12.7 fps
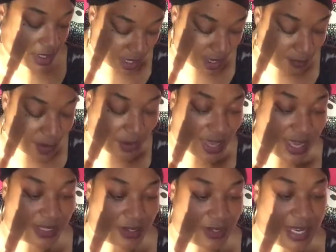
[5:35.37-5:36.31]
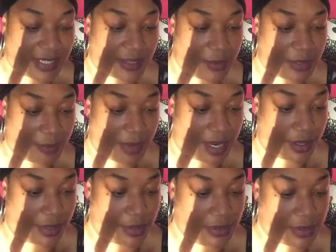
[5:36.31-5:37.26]
Okay, so let's go to my
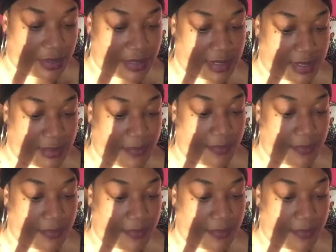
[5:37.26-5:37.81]
notes.